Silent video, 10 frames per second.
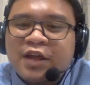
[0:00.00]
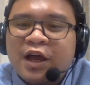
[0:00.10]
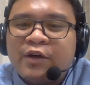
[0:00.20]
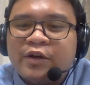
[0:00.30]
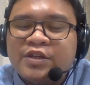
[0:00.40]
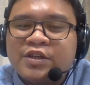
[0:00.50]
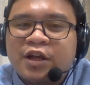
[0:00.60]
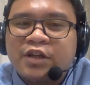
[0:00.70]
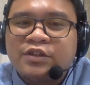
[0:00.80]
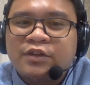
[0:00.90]
our
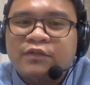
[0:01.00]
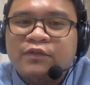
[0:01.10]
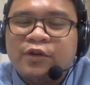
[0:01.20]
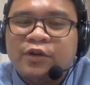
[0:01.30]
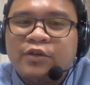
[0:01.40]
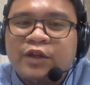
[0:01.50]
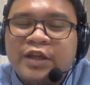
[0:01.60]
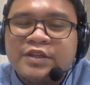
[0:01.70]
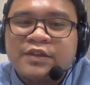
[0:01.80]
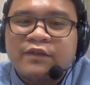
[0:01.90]
discussion for
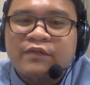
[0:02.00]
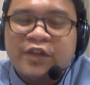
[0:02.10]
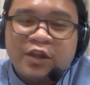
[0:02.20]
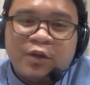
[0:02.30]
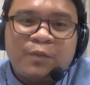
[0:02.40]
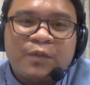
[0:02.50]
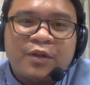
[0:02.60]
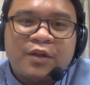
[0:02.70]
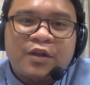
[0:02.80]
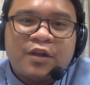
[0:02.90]
today's video.
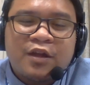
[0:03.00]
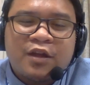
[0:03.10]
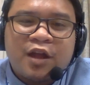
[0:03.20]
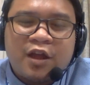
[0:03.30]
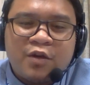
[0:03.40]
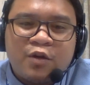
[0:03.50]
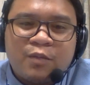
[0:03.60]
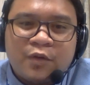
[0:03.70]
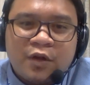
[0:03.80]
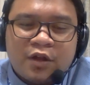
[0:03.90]
And I
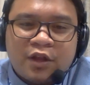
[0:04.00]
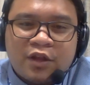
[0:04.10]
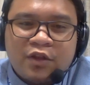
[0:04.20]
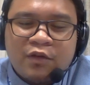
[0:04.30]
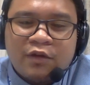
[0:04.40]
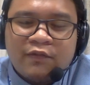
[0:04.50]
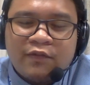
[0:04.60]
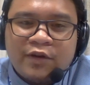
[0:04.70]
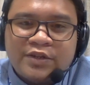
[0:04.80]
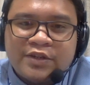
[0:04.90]
hope that you have
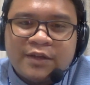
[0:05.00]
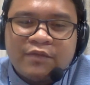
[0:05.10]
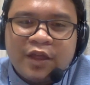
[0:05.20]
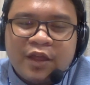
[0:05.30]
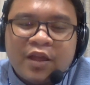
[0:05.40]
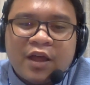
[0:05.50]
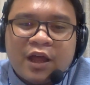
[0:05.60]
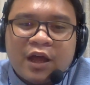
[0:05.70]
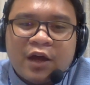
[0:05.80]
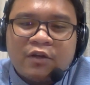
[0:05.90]
learned something
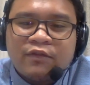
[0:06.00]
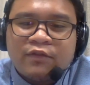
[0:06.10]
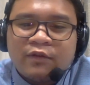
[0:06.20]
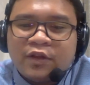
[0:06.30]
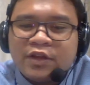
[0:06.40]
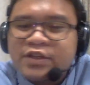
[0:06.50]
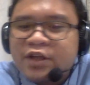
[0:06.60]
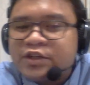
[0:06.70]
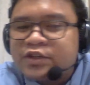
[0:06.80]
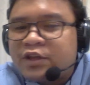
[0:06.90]
out from the
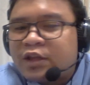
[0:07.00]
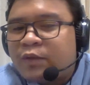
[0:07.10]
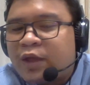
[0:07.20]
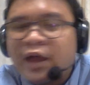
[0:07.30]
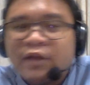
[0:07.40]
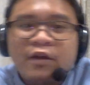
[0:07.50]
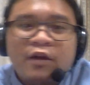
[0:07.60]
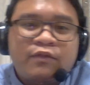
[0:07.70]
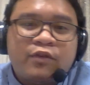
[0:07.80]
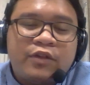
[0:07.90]
discussion that we had
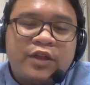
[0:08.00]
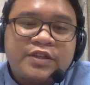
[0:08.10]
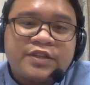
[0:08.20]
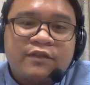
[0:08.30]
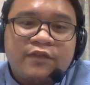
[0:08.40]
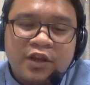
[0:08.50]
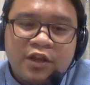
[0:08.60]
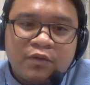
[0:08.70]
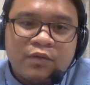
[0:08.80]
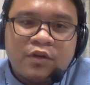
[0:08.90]
for this
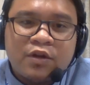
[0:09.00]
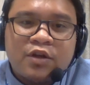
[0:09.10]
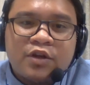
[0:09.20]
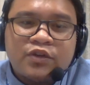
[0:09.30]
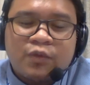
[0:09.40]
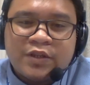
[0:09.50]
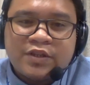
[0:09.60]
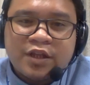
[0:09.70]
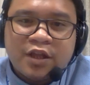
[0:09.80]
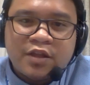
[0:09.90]
video. So
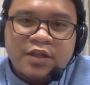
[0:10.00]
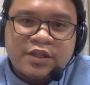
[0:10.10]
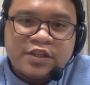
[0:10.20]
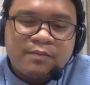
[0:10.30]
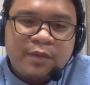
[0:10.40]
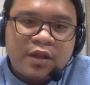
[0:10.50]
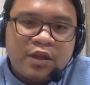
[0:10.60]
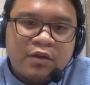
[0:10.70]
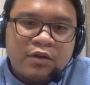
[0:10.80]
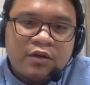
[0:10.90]
once again, this has been
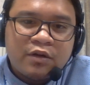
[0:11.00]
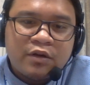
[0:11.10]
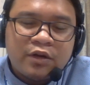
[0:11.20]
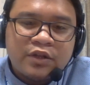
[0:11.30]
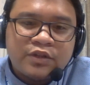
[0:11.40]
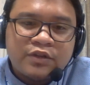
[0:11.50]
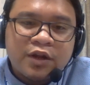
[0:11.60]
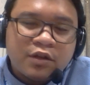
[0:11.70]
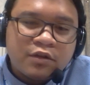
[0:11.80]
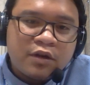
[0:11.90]
your
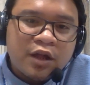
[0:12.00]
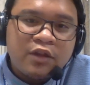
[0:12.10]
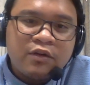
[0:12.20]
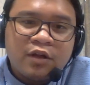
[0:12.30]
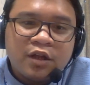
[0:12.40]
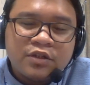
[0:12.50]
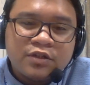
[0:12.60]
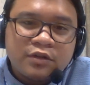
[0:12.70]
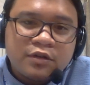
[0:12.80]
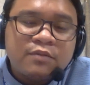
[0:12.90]
instructor and your
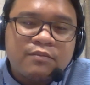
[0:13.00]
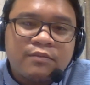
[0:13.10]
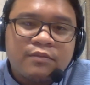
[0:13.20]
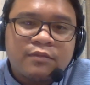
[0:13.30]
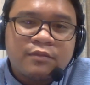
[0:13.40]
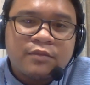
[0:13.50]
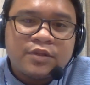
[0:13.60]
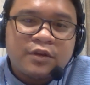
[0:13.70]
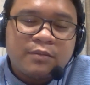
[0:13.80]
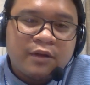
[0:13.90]
lecturer,
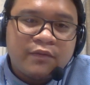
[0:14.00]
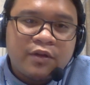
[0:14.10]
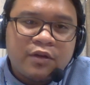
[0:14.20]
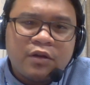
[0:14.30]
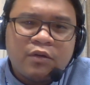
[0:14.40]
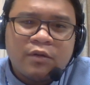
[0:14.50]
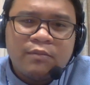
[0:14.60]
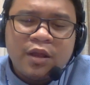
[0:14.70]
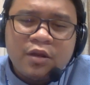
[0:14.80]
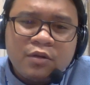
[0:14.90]
Mr. Marvin Earl
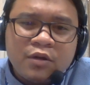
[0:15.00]
Orabino,